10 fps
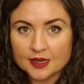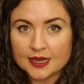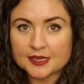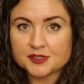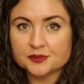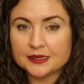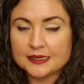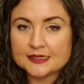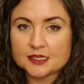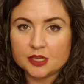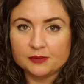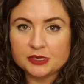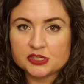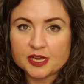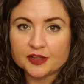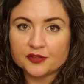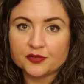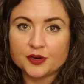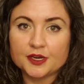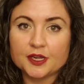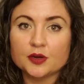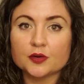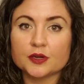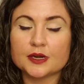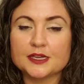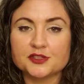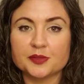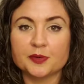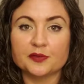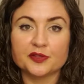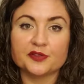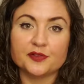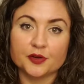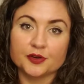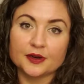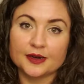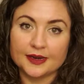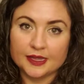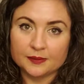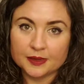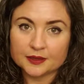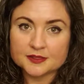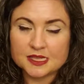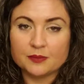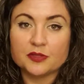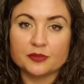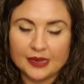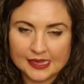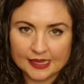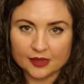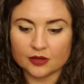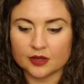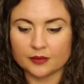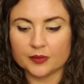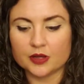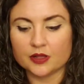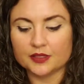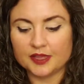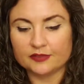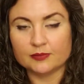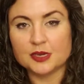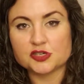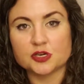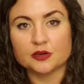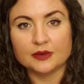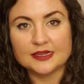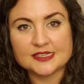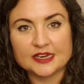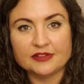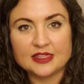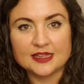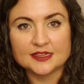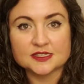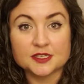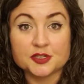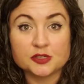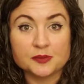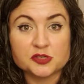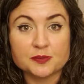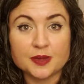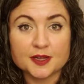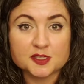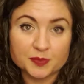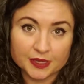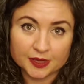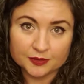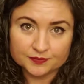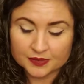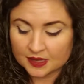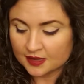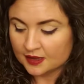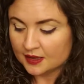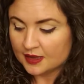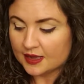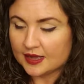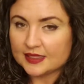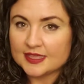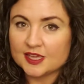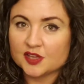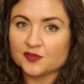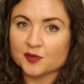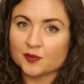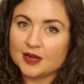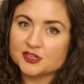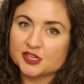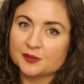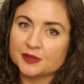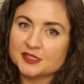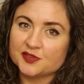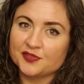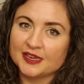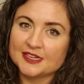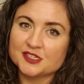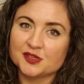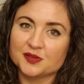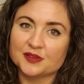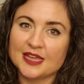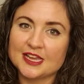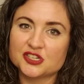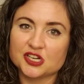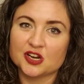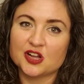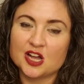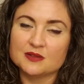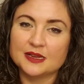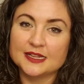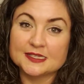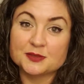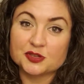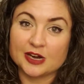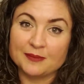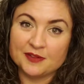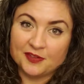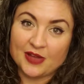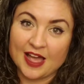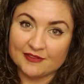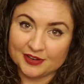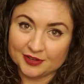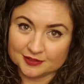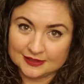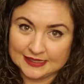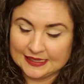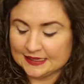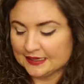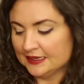I do readings in Long Beach, California, or I do them over the phone or in an email. Same with Reiki. All the information on rates and everything is in the description box below. Thank you for watching. Please don't forget to like, share, comment, and subscribe if you haven't already.